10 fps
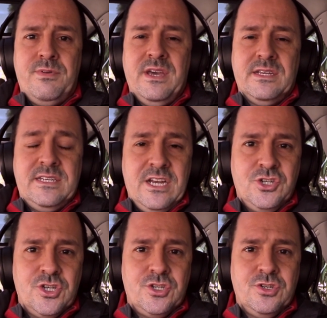pay
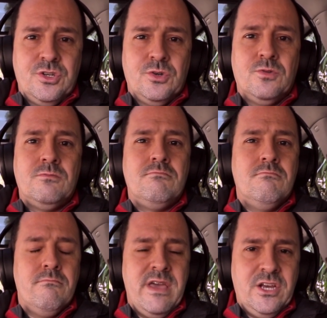attention to you,
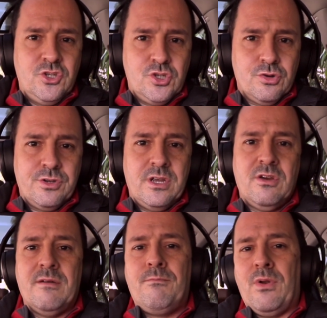make sure that
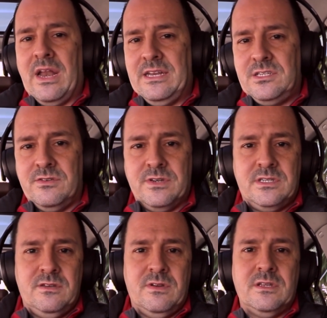you have plenty of
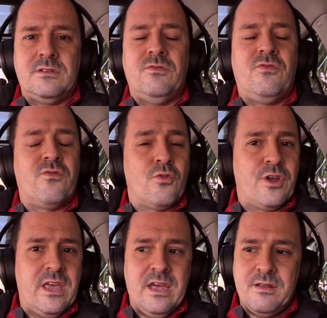activities.
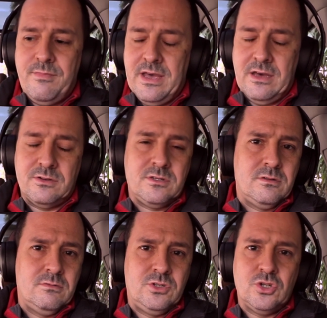Forget about
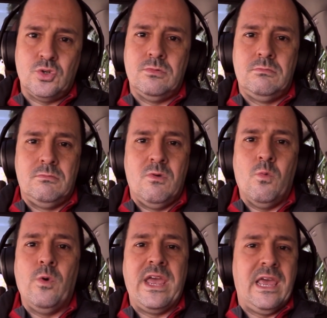just
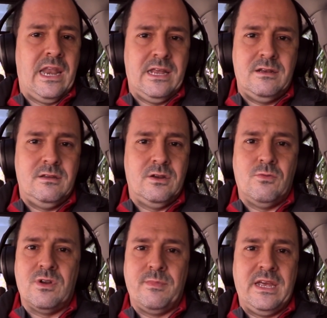winging it, you know
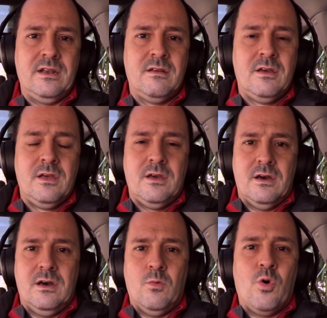what I mean?
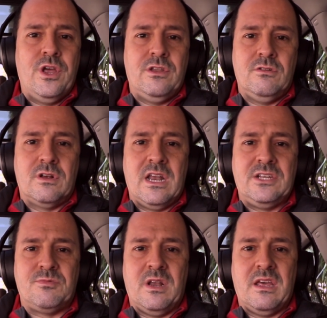Uh, walk into the
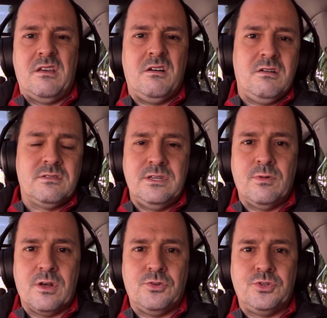classroom like, oh, I'll see
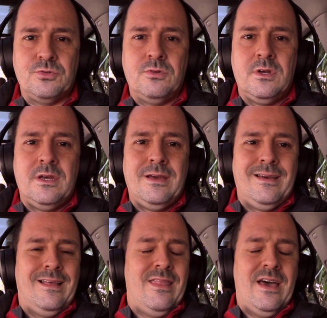what I'll do.
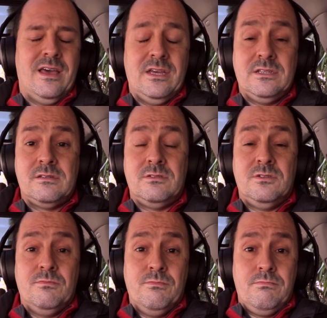That is the,